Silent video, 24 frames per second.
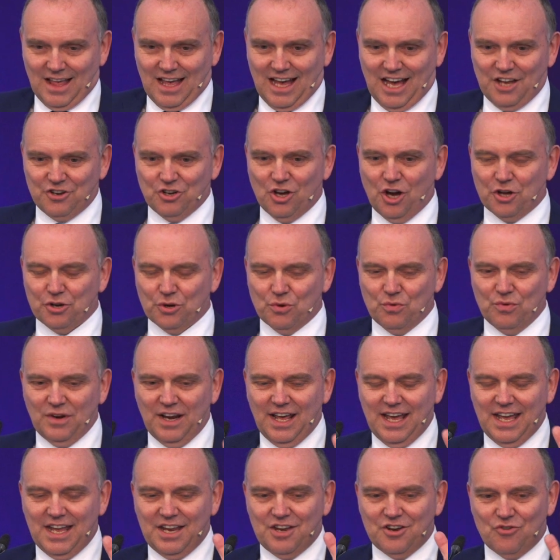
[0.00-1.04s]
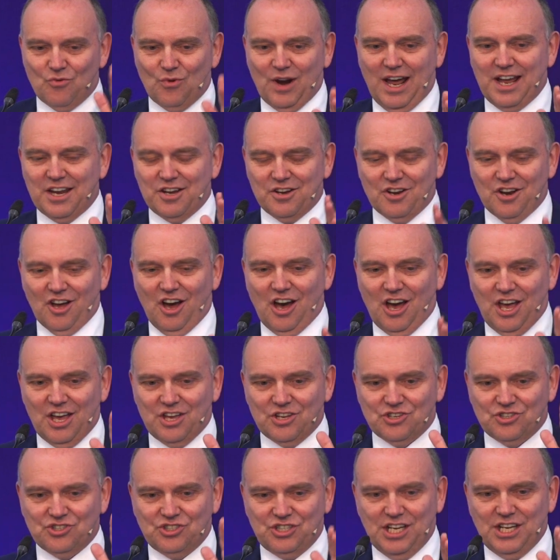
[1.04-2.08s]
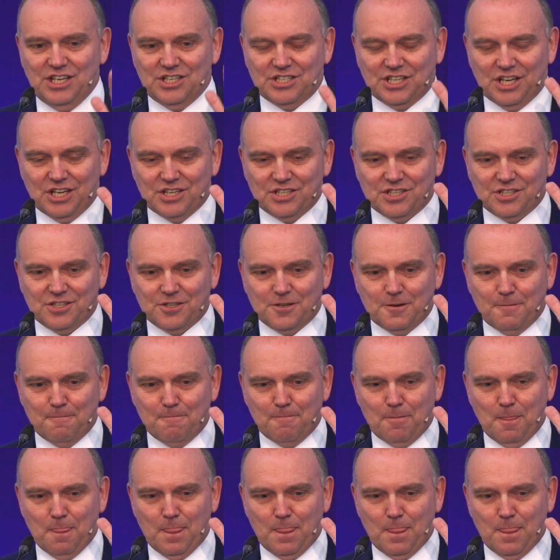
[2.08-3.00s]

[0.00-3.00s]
And not only right now is Jesus